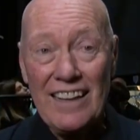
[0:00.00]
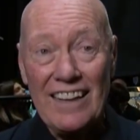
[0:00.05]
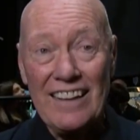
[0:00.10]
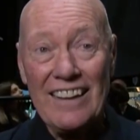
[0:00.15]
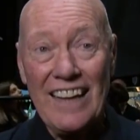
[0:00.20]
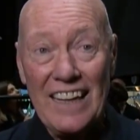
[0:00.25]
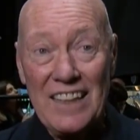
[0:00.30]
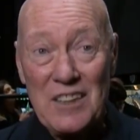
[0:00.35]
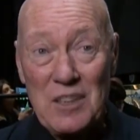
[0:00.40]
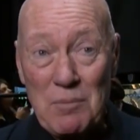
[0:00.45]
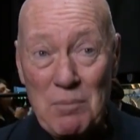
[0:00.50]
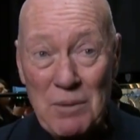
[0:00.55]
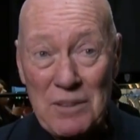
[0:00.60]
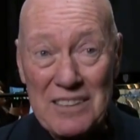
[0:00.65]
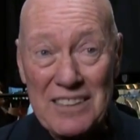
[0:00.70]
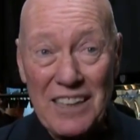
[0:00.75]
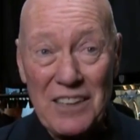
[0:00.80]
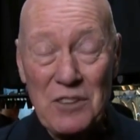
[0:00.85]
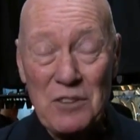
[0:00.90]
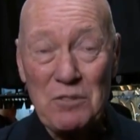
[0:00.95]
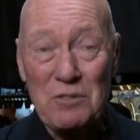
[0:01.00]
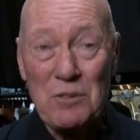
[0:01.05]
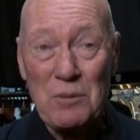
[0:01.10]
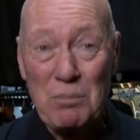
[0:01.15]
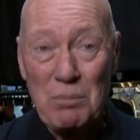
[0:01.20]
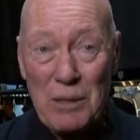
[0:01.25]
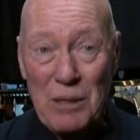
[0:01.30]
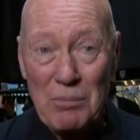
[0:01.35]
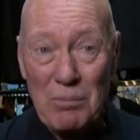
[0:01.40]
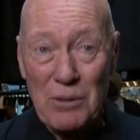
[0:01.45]
that 90% of the
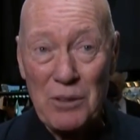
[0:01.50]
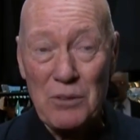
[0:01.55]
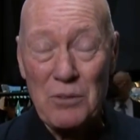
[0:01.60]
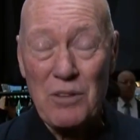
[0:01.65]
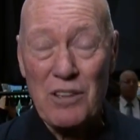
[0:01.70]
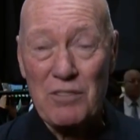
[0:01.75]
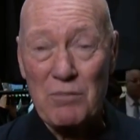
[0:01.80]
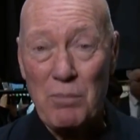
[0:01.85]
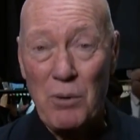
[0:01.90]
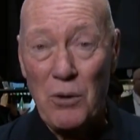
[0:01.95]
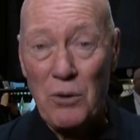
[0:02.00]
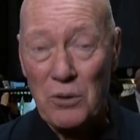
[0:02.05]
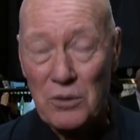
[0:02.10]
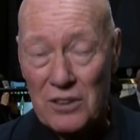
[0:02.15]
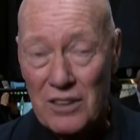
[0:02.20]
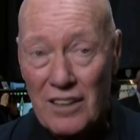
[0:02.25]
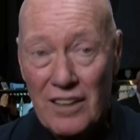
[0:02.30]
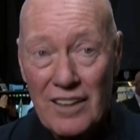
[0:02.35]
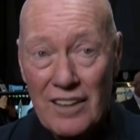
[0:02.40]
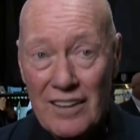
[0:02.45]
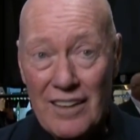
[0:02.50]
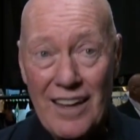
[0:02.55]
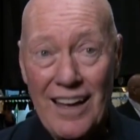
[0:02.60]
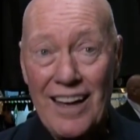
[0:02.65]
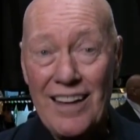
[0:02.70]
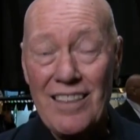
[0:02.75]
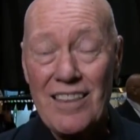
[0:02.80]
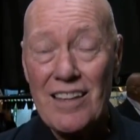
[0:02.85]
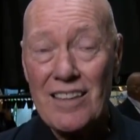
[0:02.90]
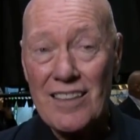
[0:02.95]
people who have bought the 100,000
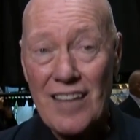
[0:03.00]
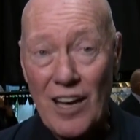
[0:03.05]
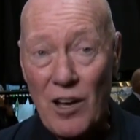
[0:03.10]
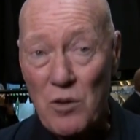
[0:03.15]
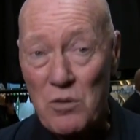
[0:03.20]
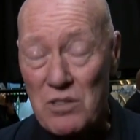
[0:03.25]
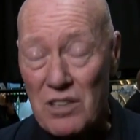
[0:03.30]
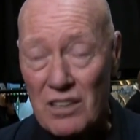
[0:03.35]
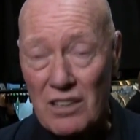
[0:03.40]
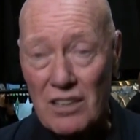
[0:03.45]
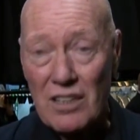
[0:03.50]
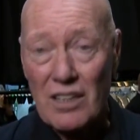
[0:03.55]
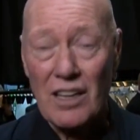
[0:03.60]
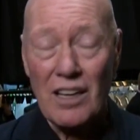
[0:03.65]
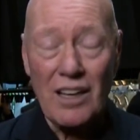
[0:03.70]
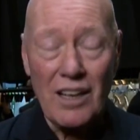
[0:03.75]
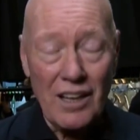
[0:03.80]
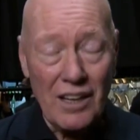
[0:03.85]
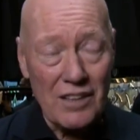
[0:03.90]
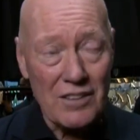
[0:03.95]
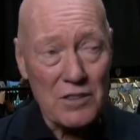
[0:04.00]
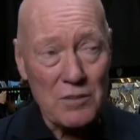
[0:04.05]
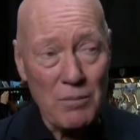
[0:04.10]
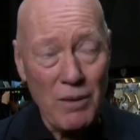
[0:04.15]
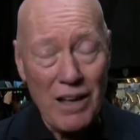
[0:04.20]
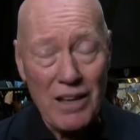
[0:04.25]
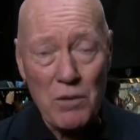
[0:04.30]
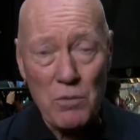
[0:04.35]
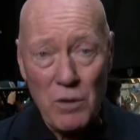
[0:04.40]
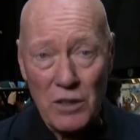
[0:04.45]
uh, uh,
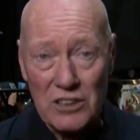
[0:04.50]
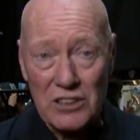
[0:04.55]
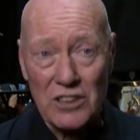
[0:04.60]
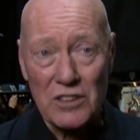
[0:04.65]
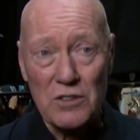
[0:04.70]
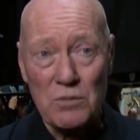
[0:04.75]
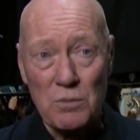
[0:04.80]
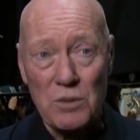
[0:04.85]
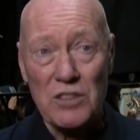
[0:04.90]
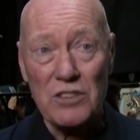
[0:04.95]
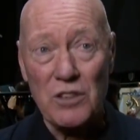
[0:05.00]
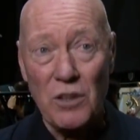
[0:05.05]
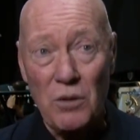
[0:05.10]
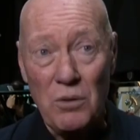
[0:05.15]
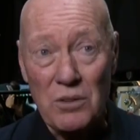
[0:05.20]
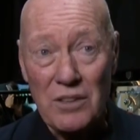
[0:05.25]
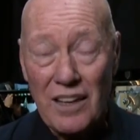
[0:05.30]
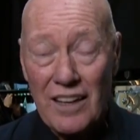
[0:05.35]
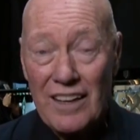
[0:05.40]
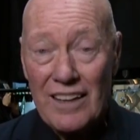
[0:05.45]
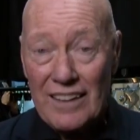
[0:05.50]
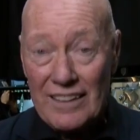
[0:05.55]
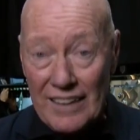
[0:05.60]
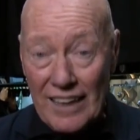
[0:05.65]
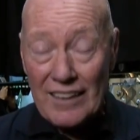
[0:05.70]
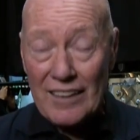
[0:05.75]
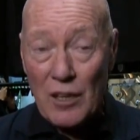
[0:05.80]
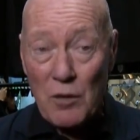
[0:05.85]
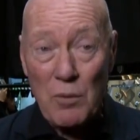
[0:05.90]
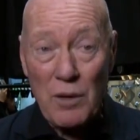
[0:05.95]
smartwatches we sold,
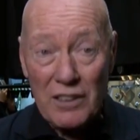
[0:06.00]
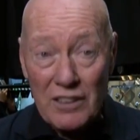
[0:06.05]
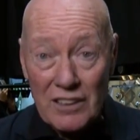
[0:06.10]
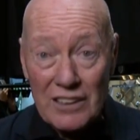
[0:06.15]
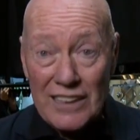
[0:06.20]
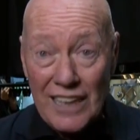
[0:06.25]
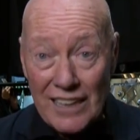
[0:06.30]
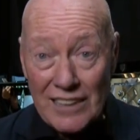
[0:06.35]
that they were not